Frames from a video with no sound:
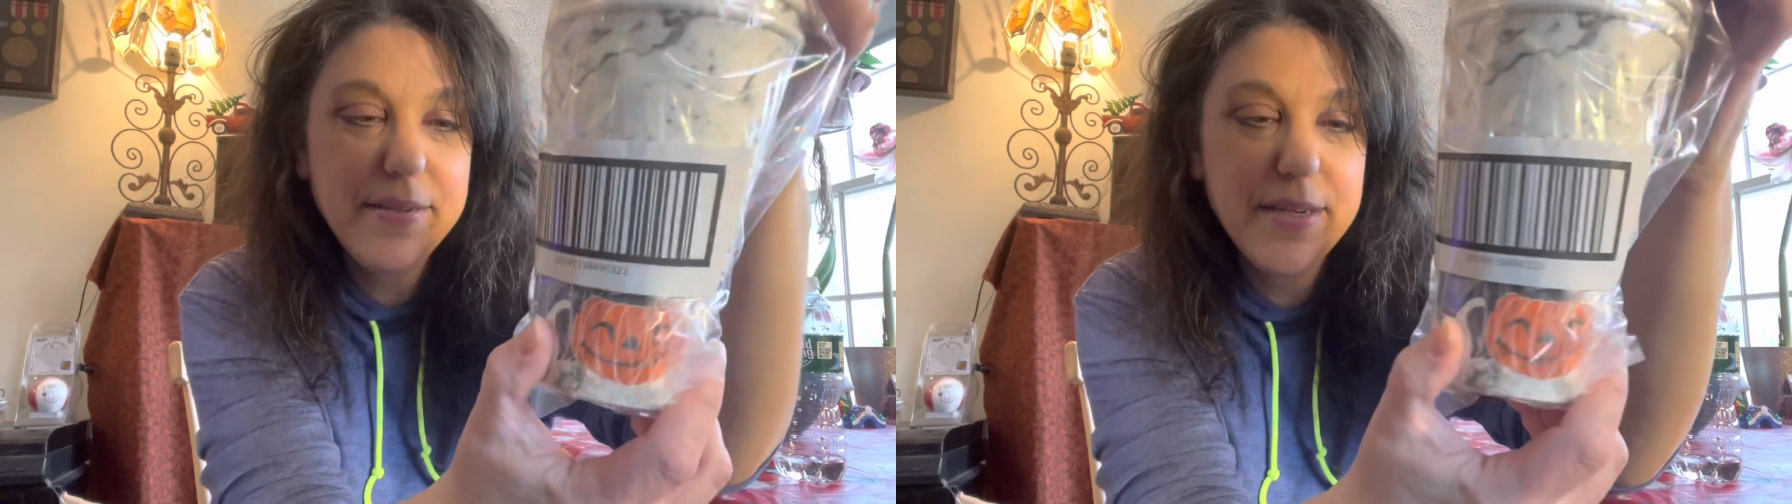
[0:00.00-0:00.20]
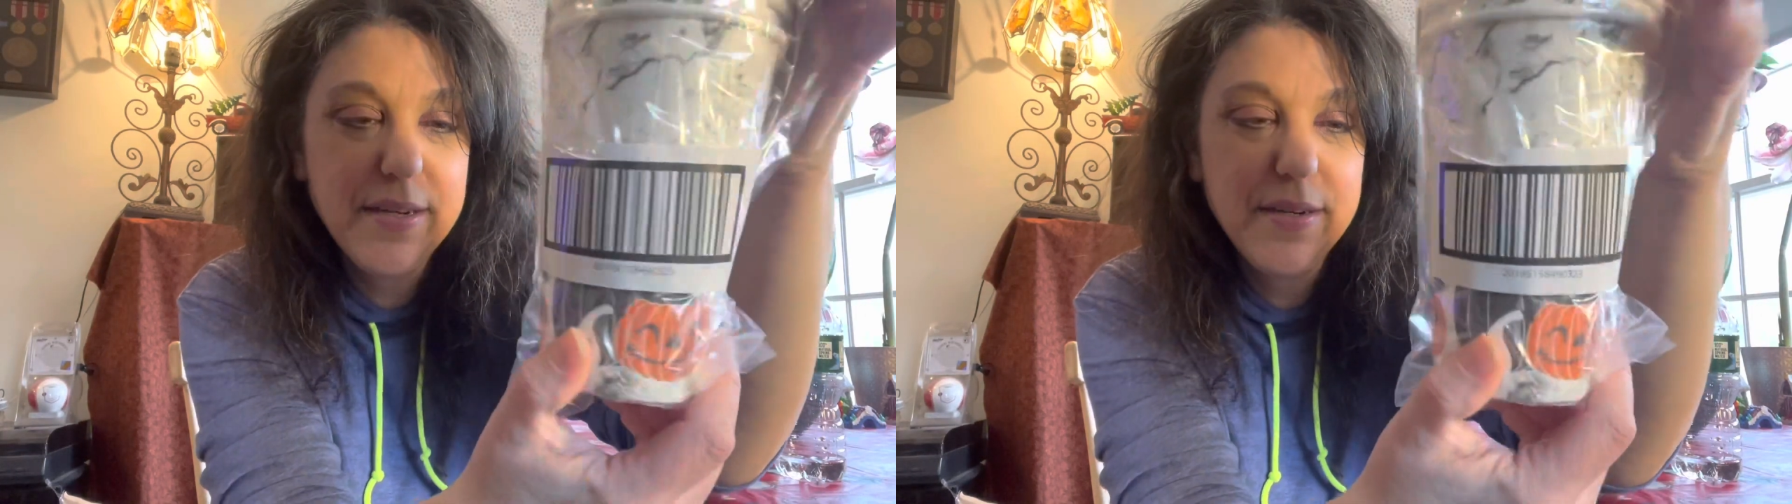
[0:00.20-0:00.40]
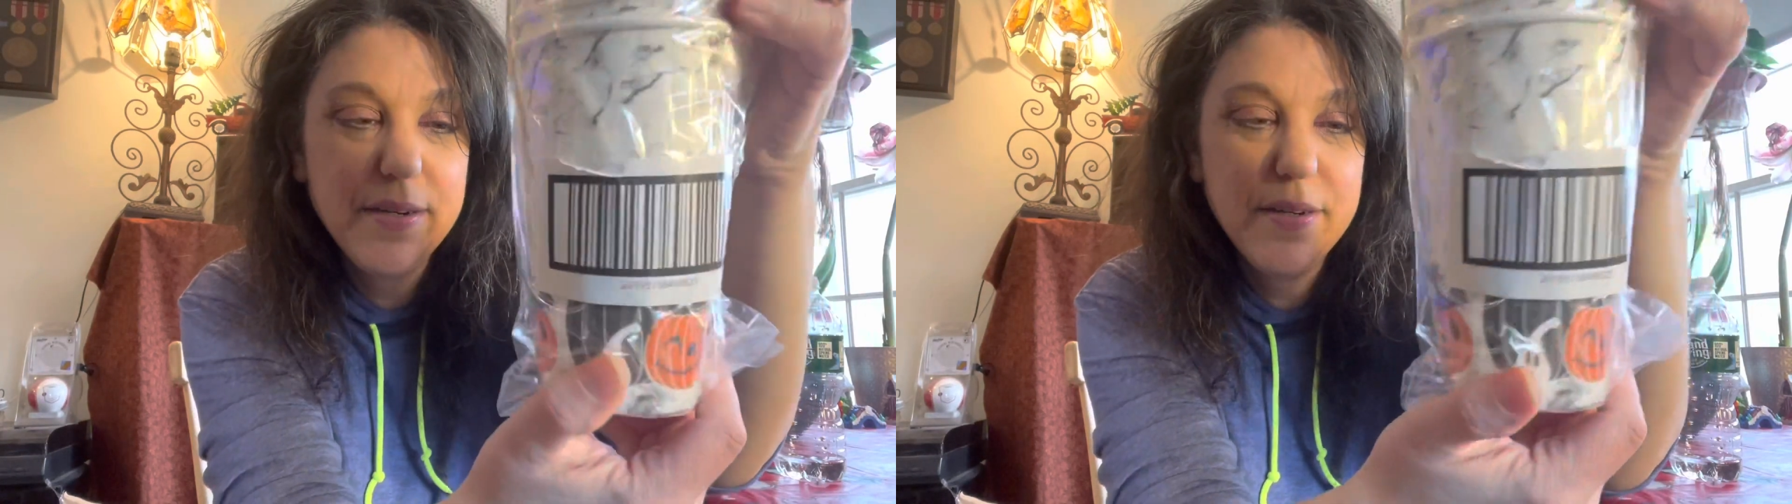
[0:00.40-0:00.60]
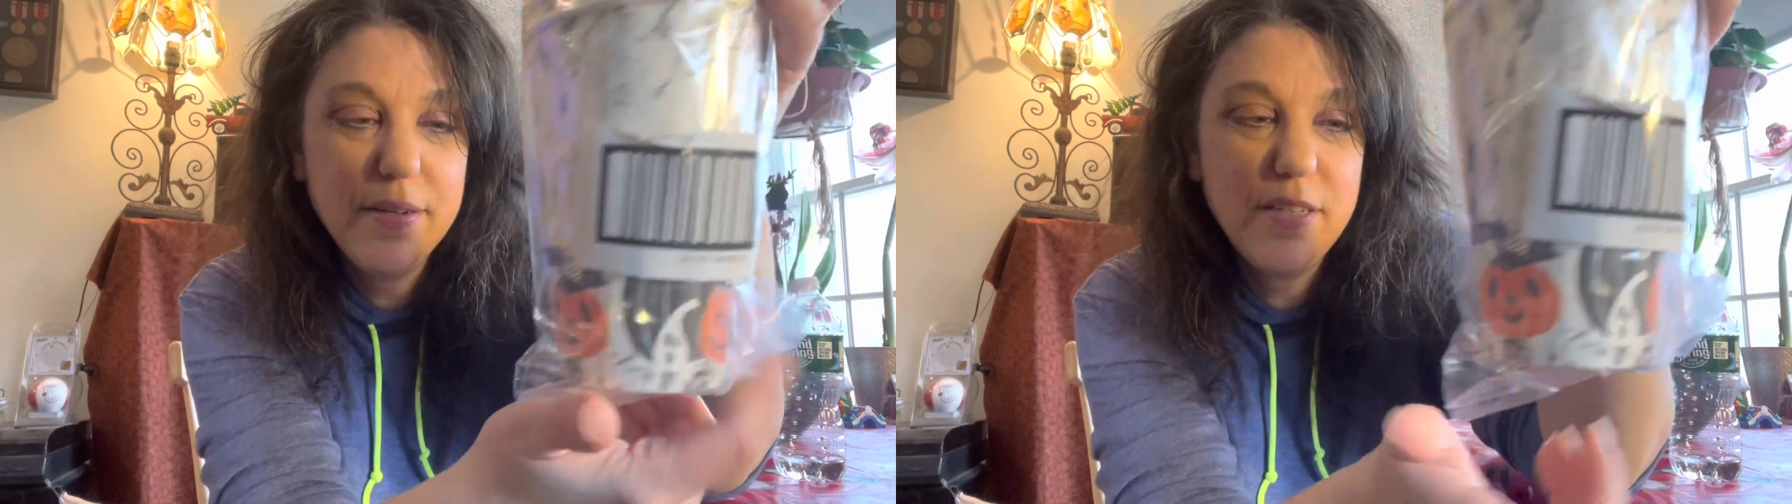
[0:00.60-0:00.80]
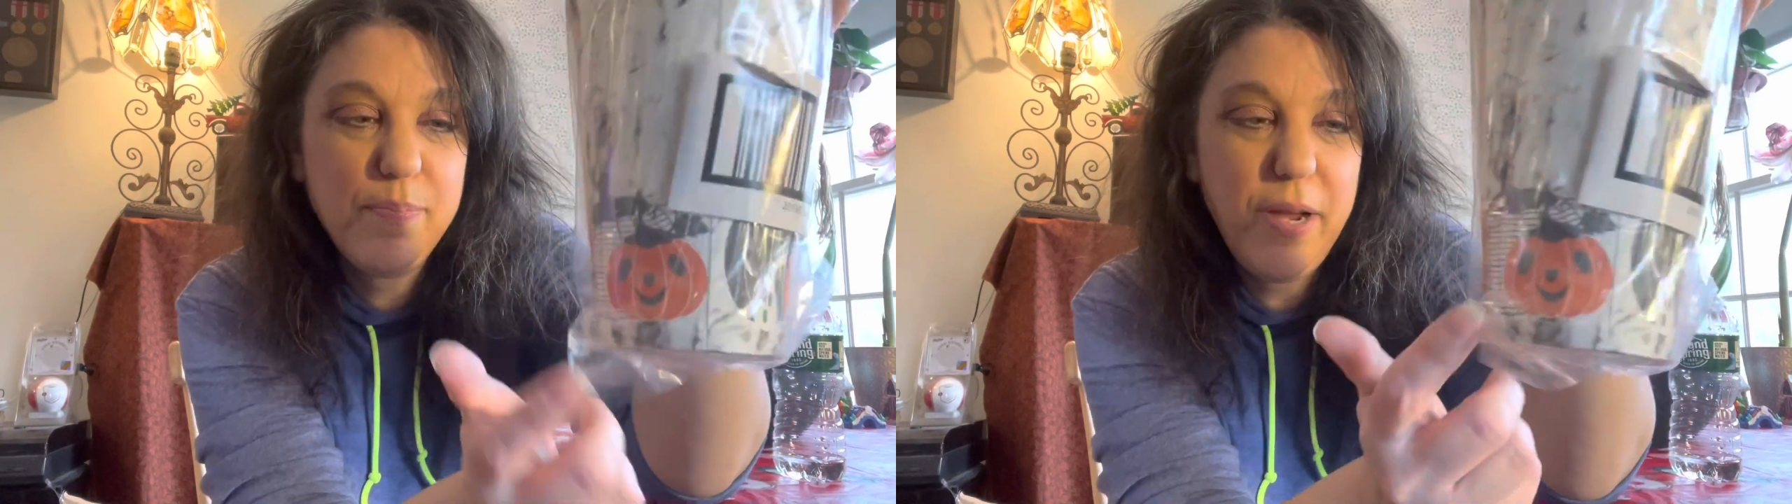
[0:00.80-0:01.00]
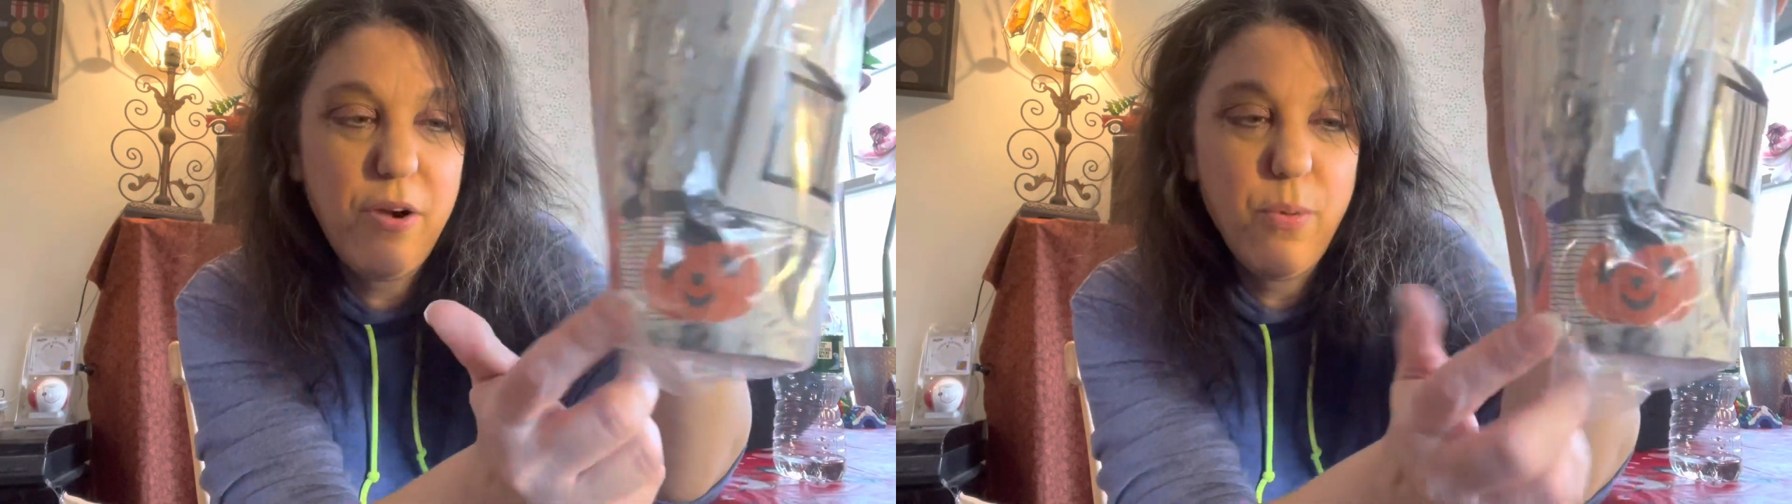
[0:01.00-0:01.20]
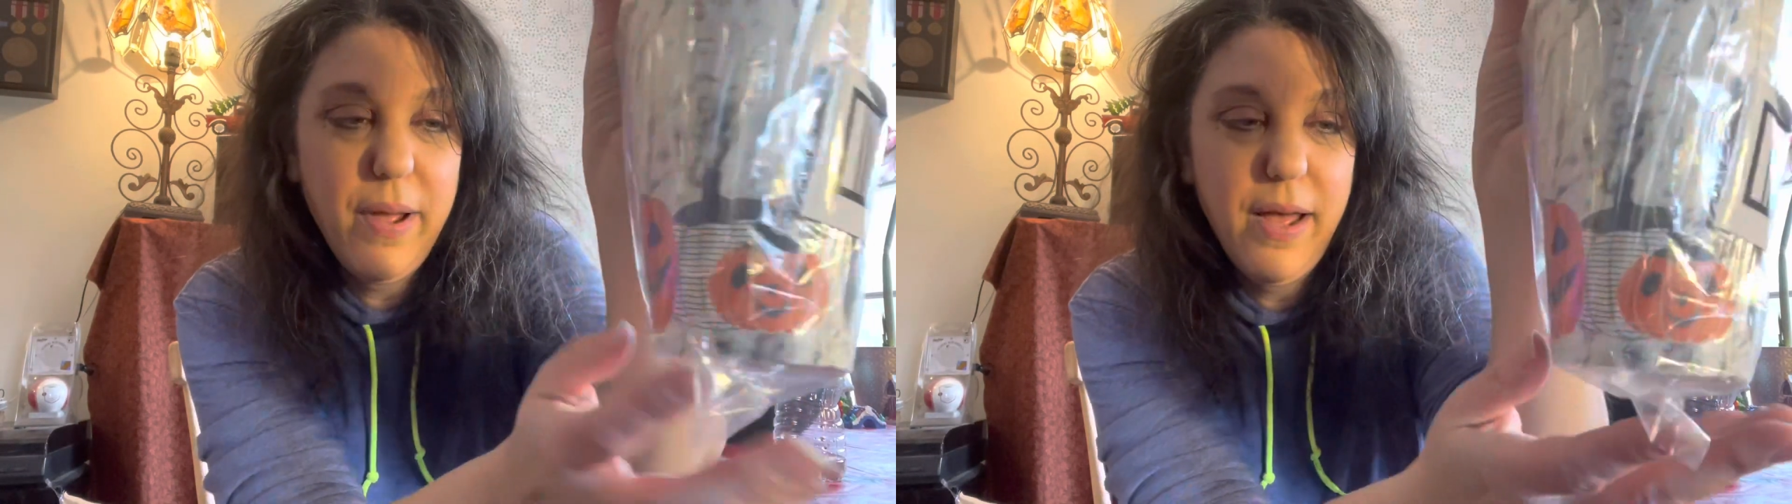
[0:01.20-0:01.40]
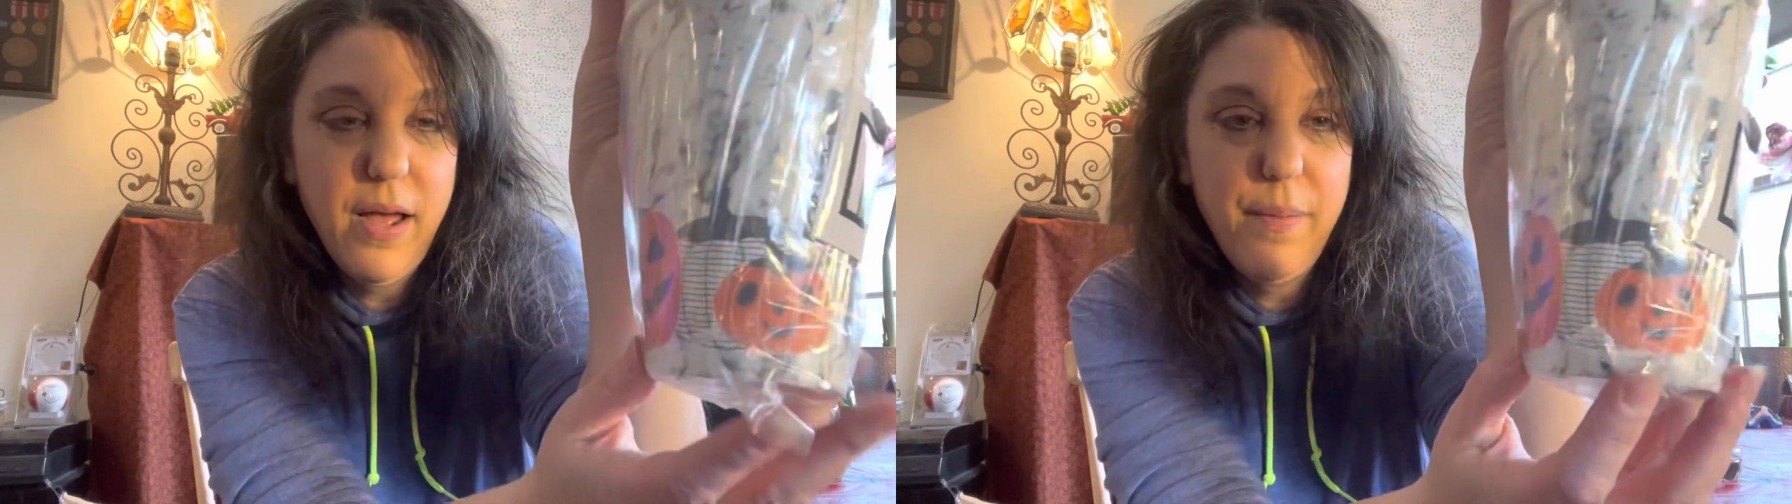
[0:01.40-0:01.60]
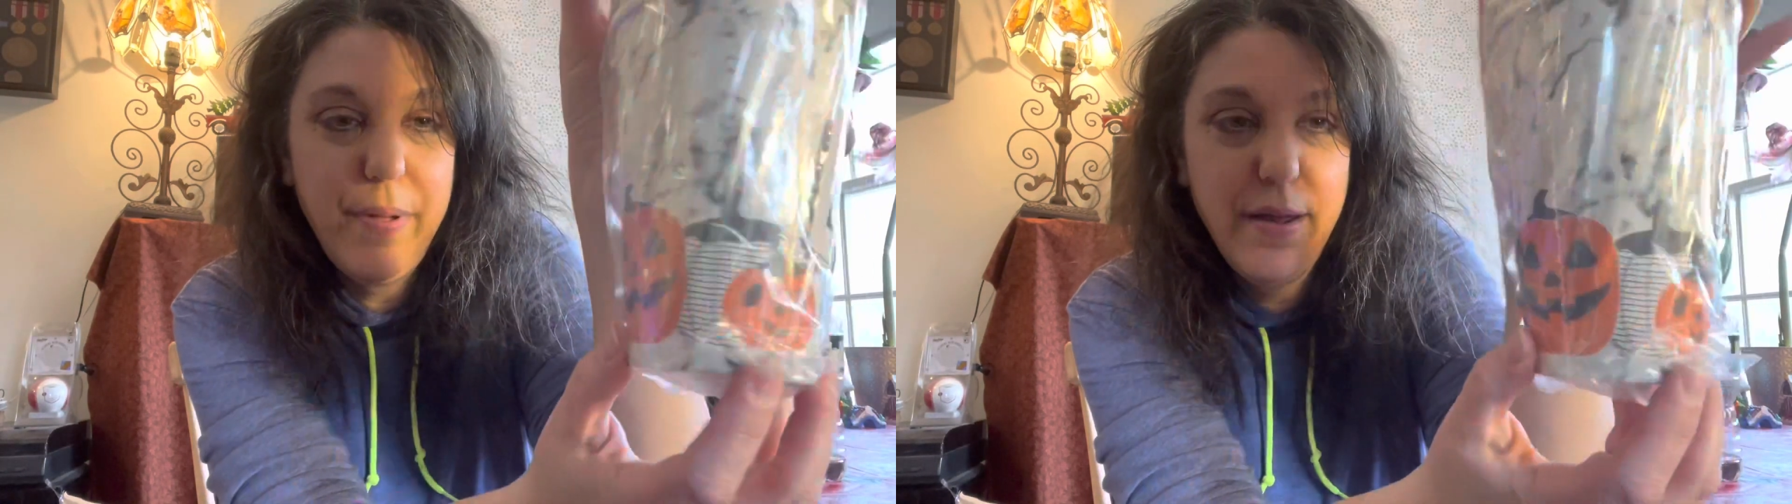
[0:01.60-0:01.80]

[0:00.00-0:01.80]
spider web,